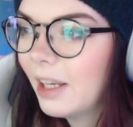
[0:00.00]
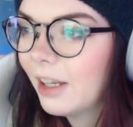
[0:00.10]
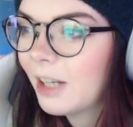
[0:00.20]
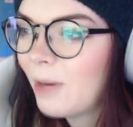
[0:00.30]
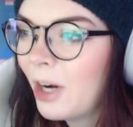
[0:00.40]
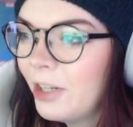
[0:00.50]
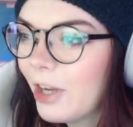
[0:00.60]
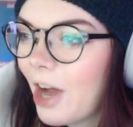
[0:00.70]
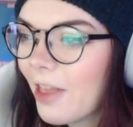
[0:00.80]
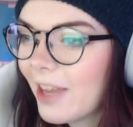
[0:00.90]
Come on, you
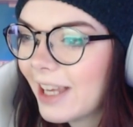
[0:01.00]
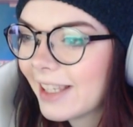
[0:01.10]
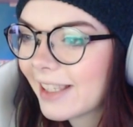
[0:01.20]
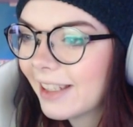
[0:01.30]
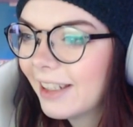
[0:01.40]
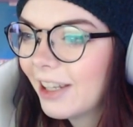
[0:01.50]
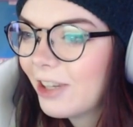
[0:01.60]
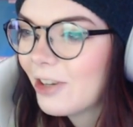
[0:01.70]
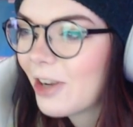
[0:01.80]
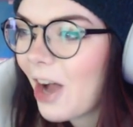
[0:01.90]
got this.
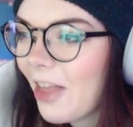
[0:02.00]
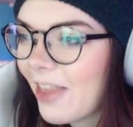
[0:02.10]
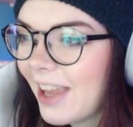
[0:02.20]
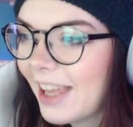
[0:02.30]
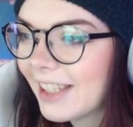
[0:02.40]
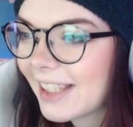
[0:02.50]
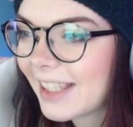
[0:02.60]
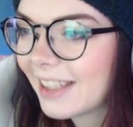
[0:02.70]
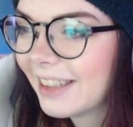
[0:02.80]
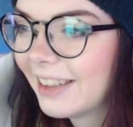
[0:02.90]
You got this.
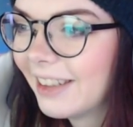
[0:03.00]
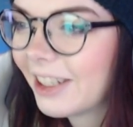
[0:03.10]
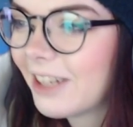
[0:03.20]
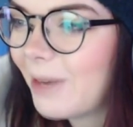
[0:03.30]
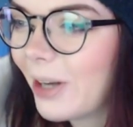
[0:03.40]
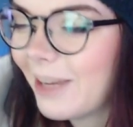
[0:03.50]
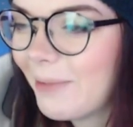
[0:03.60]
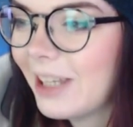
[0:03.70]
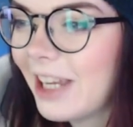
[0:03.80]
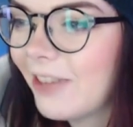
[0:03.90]
Come on, I
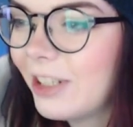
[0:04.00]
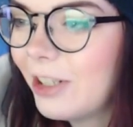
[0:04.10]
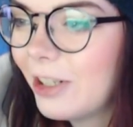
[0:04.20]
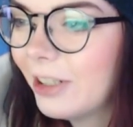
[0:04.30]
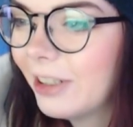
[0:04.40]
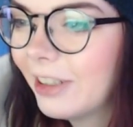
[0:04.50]
believe in you.